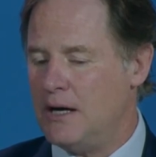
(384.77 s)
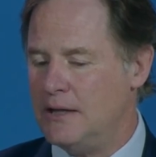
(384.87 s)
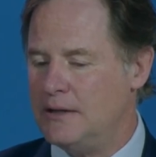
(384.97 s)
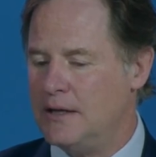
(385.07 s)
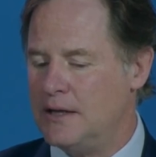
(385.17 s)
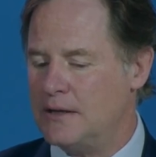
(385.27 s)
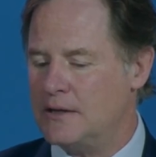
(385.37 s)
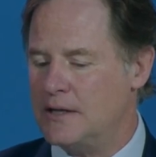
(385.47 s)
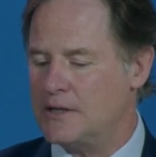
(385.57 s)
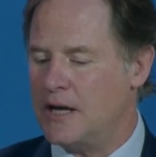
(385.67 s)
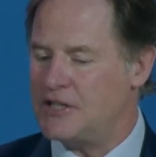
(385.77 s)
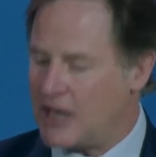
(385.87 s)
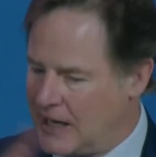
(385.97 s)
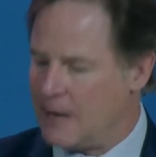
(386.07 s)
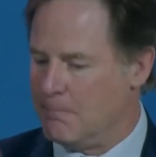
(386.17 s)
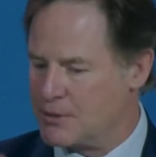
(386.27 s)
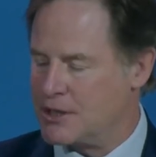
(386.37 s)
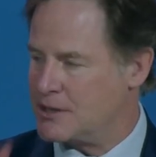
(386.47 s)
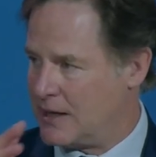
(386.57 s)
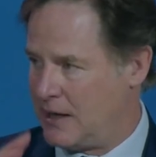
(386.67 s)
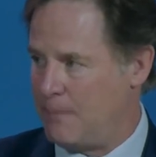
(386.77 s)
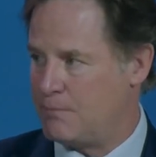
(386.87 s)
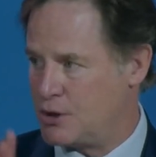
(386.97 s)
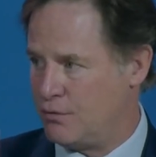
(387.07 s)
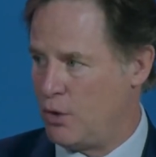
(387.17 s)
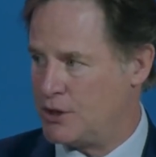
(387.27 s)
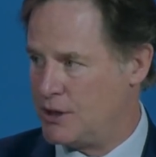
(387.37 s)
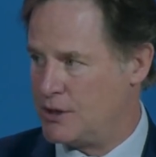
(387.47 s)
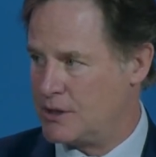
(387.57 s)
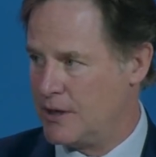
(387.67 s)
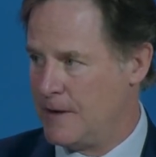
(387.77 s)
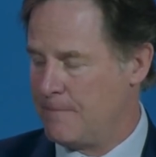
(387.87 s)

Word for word: I think it, it's, a, it's a glimpse. It's a glimpse of what is,